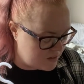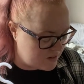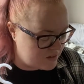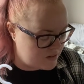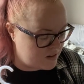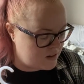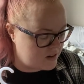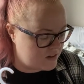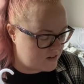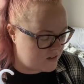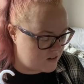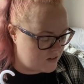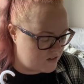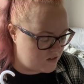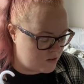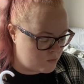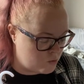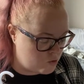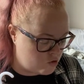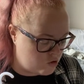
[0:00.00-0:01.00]
So I like to
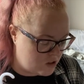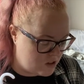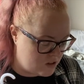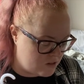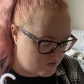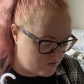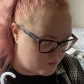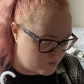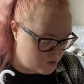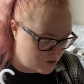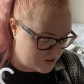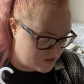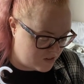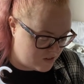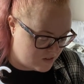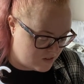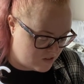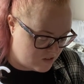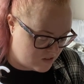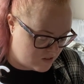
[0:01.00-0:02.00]
double check the
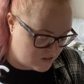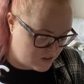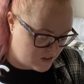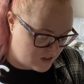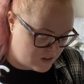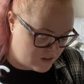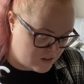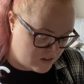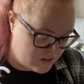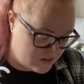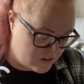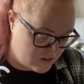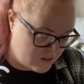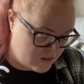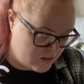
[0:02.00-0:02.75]
prices just in case they didn't.